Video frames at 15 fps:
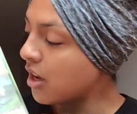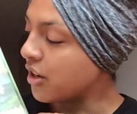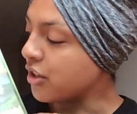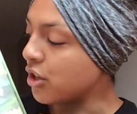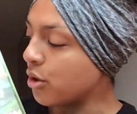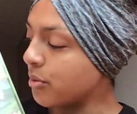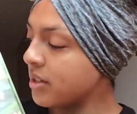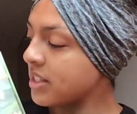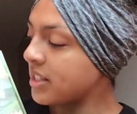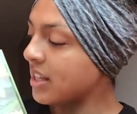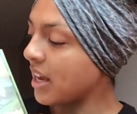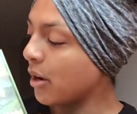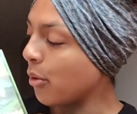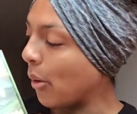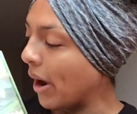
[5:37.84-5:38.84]
Noah
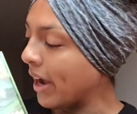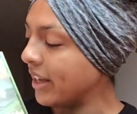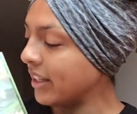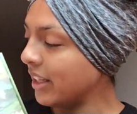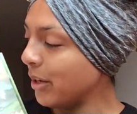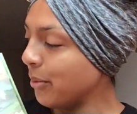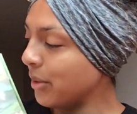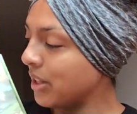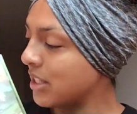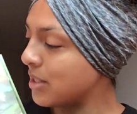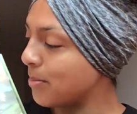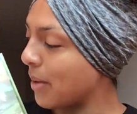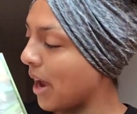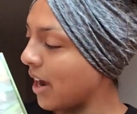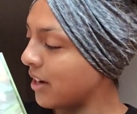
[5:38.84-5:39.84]
sat quietly with his
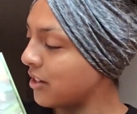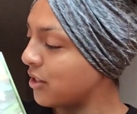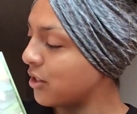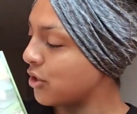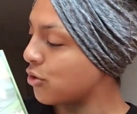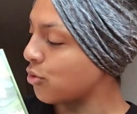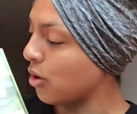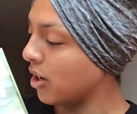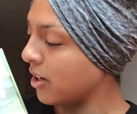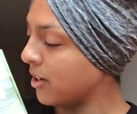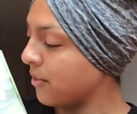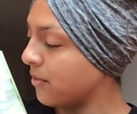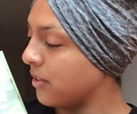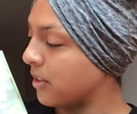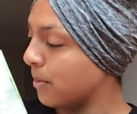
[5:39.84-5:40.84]
back to the trunk
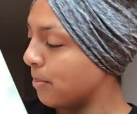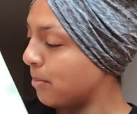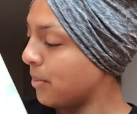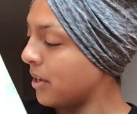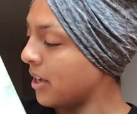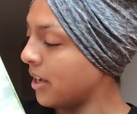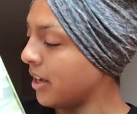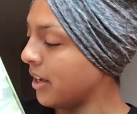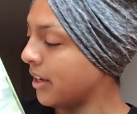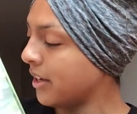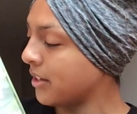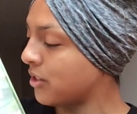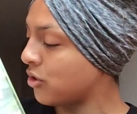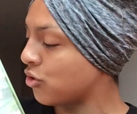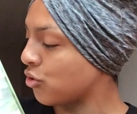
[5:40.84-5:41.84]
of the
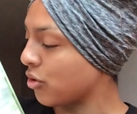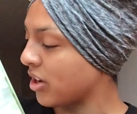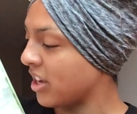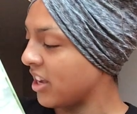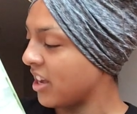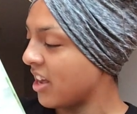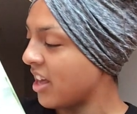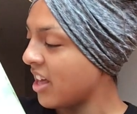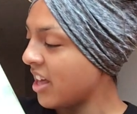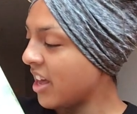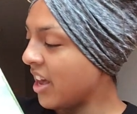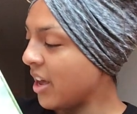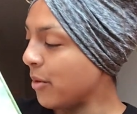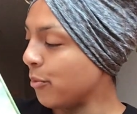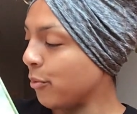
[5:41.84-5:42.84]
biggest tree
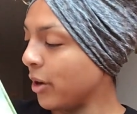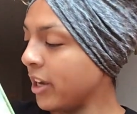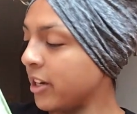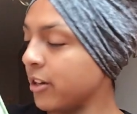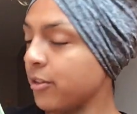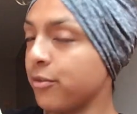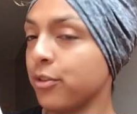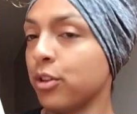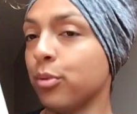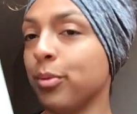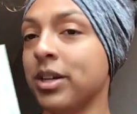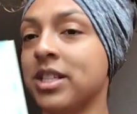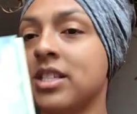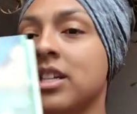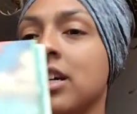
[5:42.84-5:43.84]
and waited for the
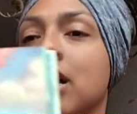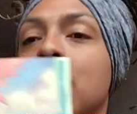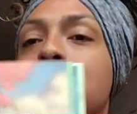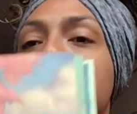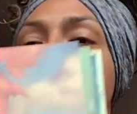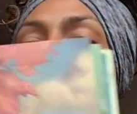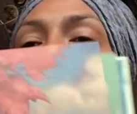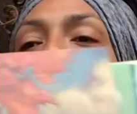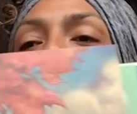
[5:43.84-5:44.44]
wind to come.